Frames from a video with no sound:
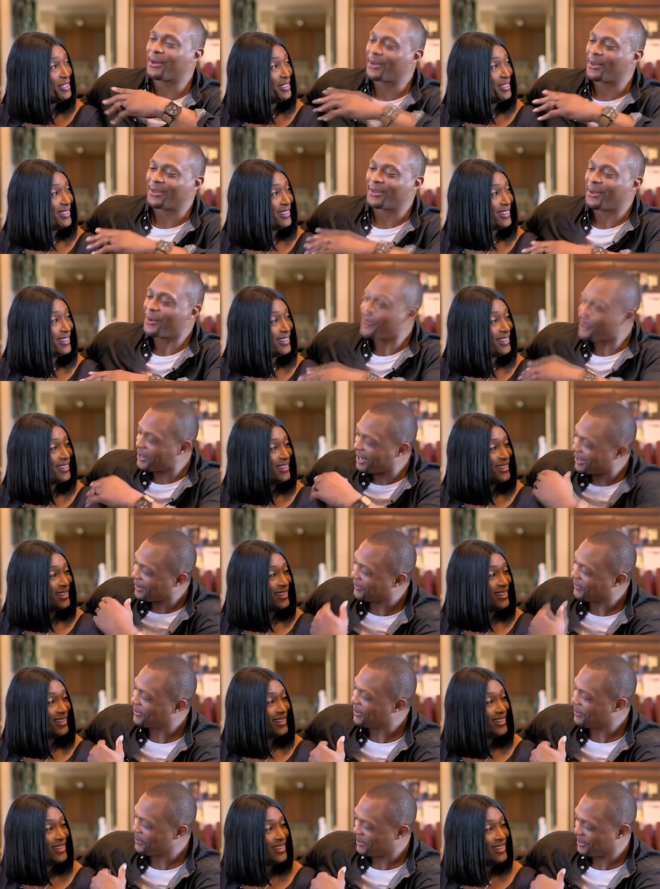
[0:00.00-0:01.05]
Speaker 1: On, don't try
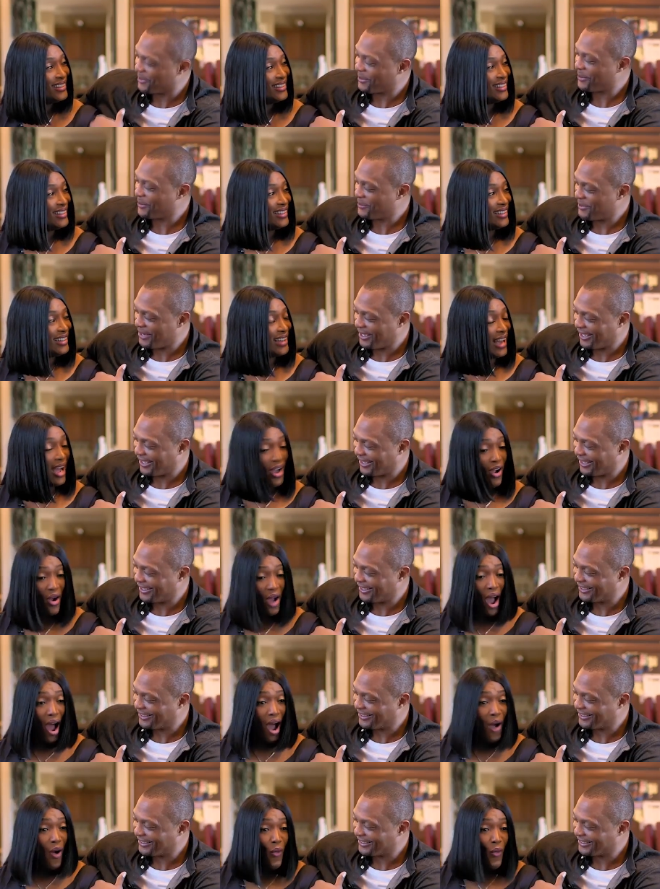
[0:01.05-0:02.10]
to flip it on
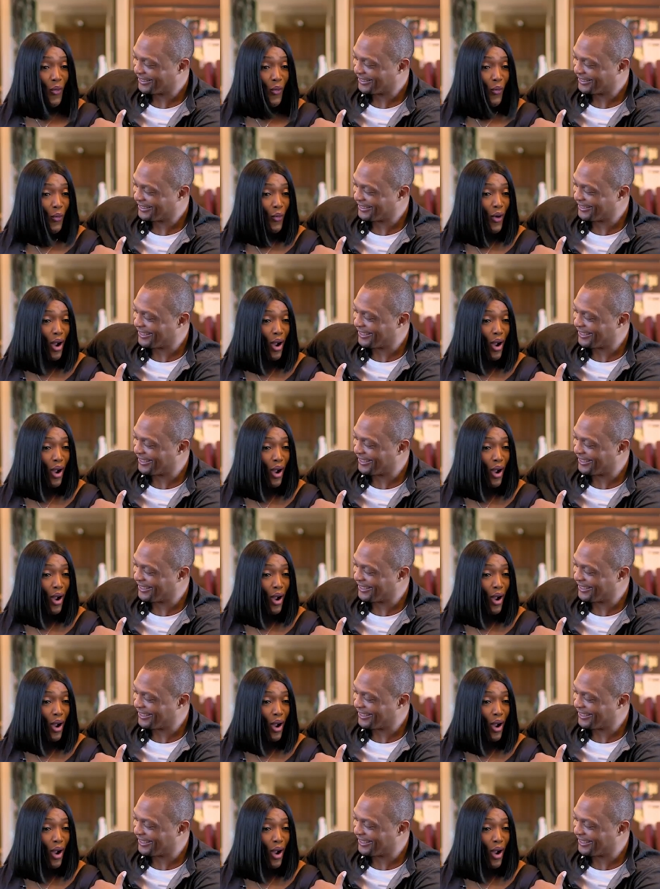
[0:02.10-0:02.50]
me. Oh,